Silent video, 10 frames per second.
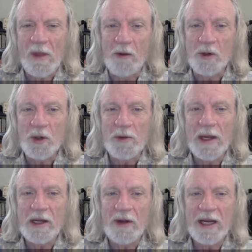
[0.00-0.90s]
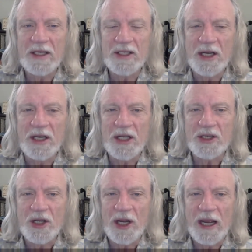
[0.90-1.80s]
I was with my grandson
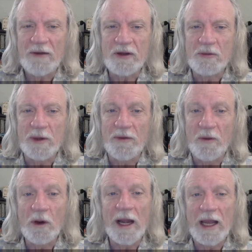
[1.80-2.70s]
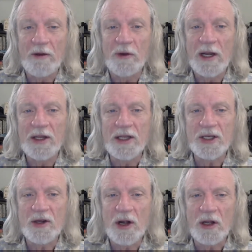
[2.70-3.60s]
yesterday afternoon before I had read
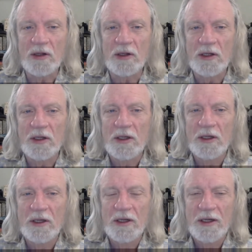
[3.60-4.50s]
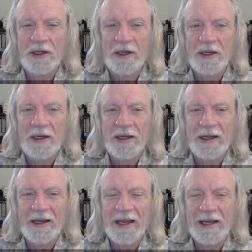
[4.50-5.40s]
this article.
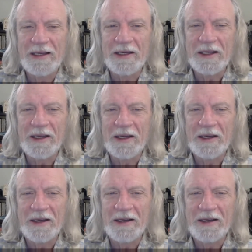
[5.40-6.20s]
And uh,